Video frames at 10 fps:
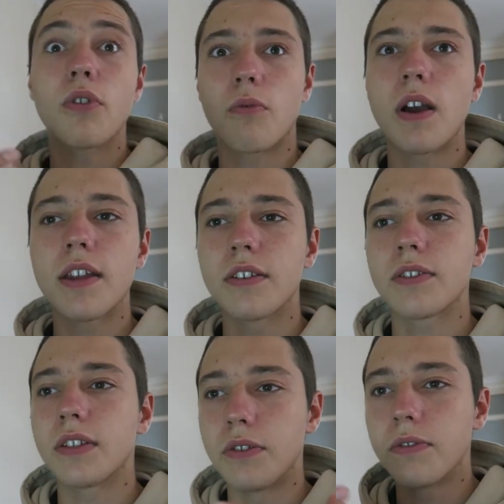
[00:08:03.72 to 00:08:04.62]

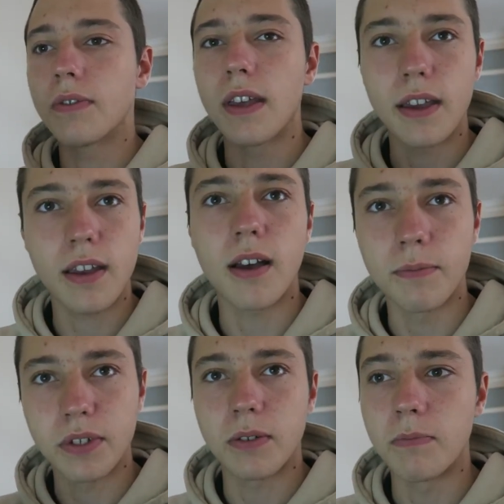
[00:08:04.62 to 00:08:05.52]
awareness that
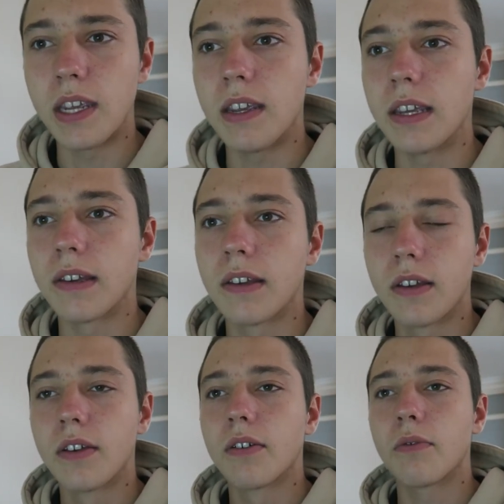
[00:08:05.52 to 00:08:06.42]
comes to be
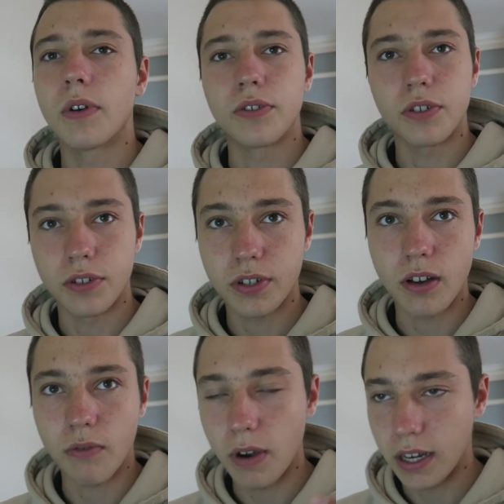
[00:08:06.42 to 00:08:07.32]
once you
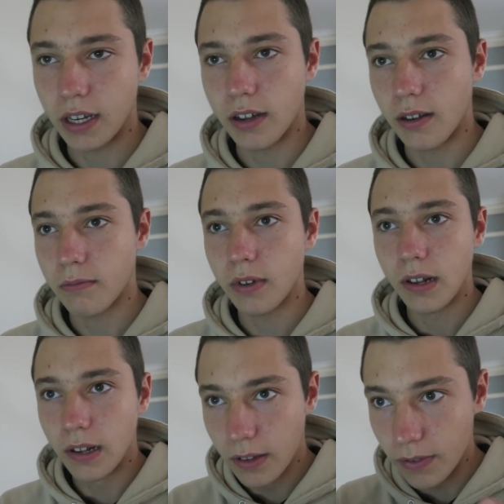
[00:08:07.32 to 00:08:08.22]
start waking up,
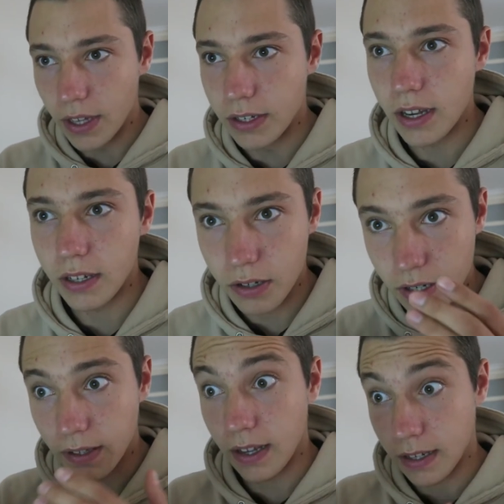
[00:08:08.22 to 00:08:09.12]
then yeah, you
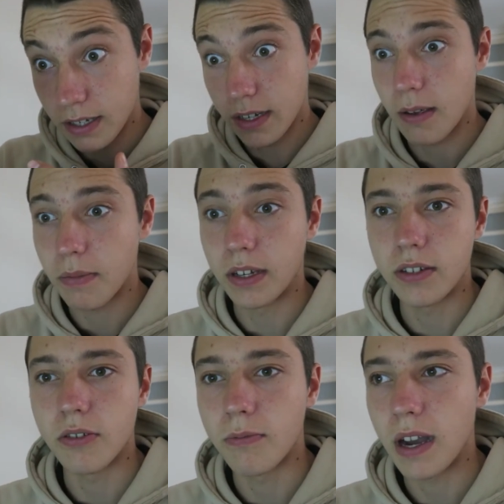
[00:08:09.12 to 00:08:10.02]
can then step
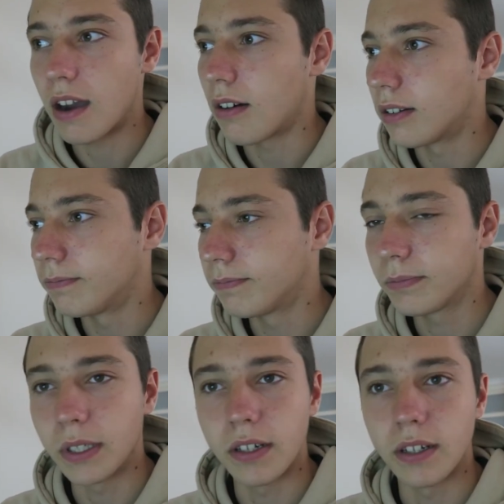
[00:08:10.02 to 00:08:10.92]
into your power.
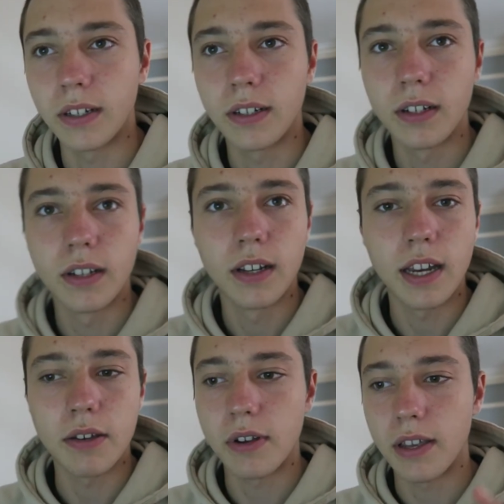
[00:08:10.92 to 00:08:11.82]
But
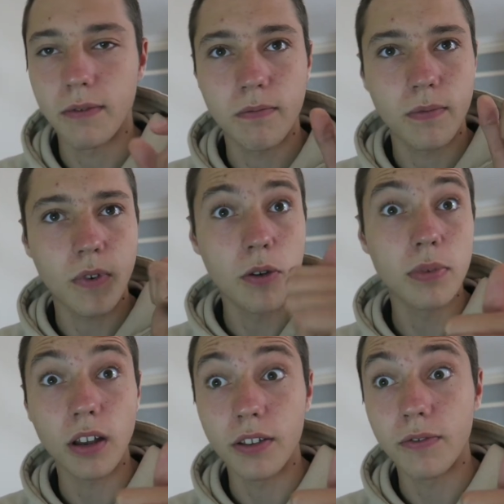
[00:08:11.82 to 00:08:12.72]
anyway, I
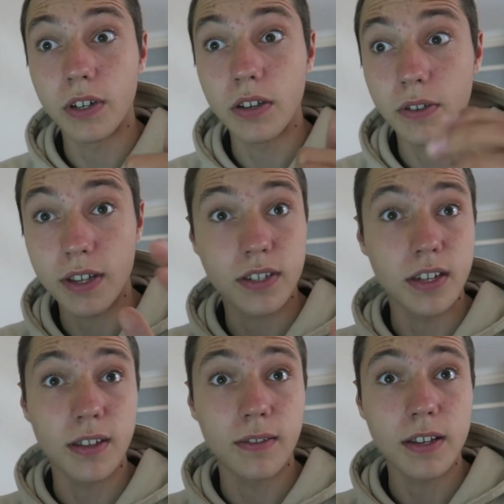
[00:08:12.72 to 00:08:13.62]
hope you liked the video. That's
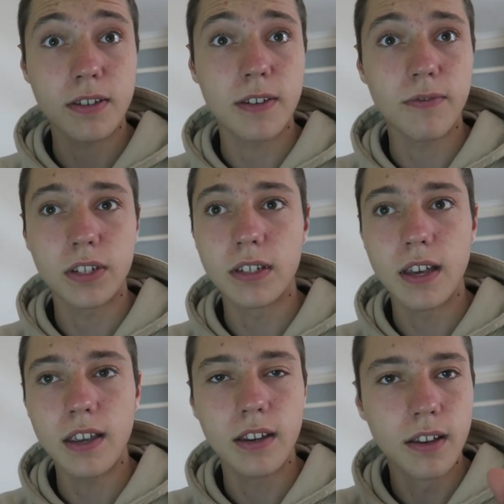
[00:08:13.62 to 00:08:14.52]
it for
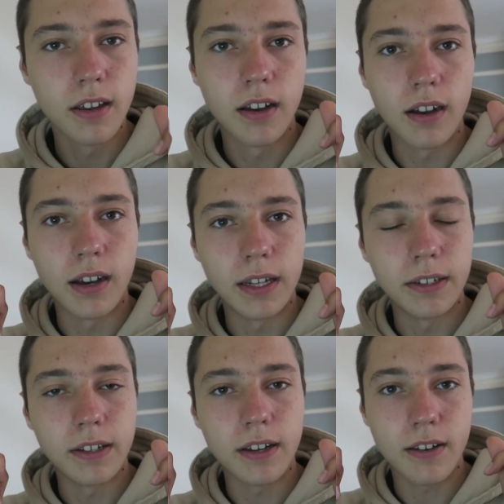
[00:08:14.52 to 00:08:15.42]
today,
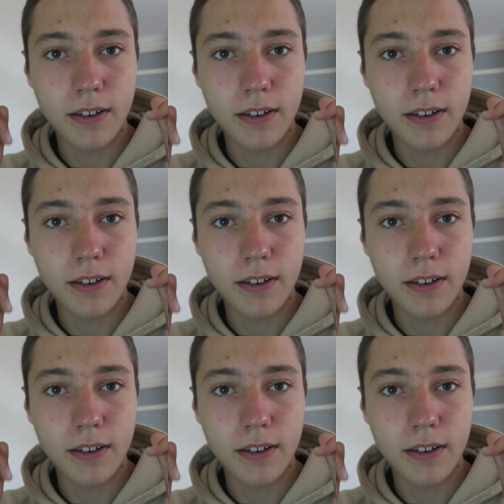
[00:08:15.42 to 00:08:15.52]
and